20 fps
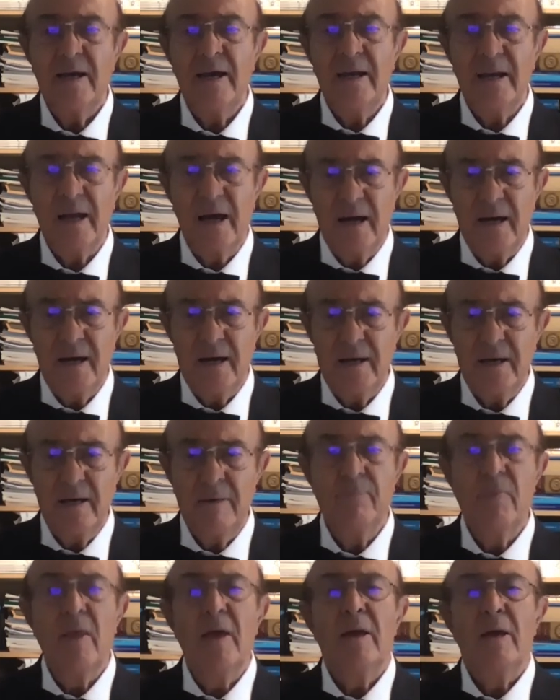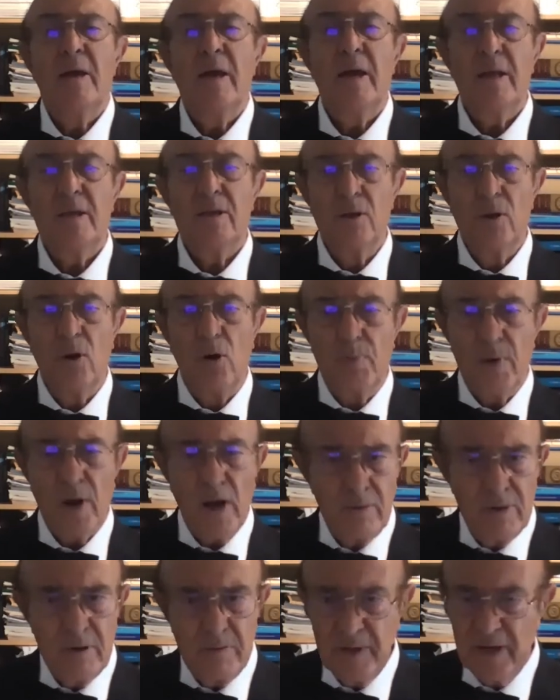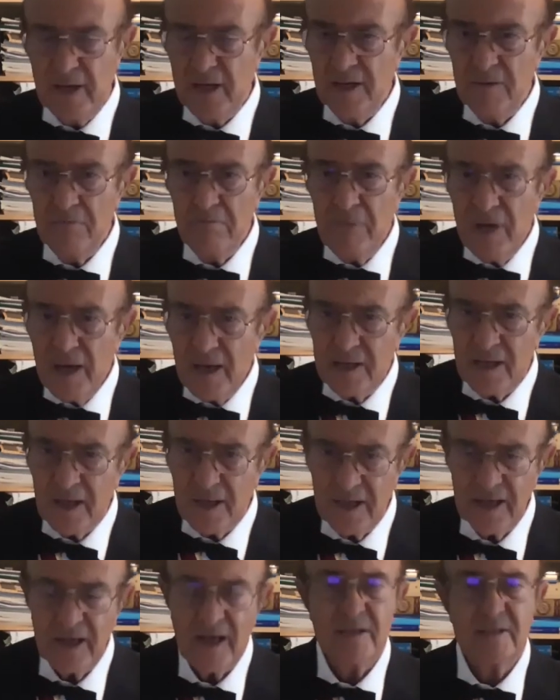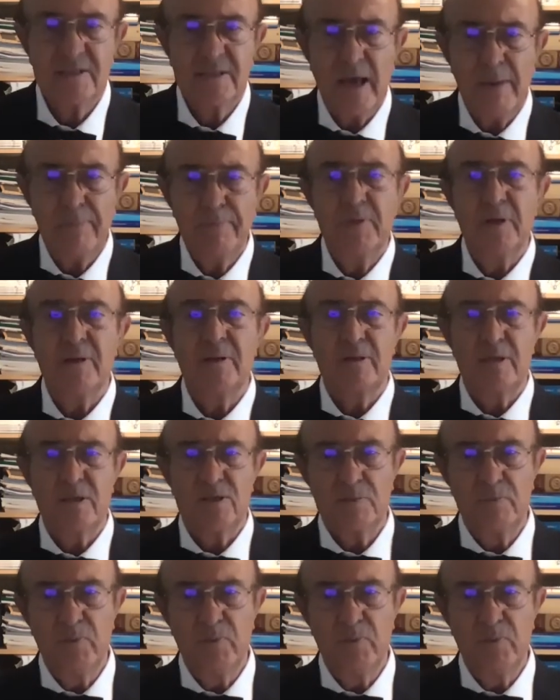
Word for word: and I had no problem in immediately accepting this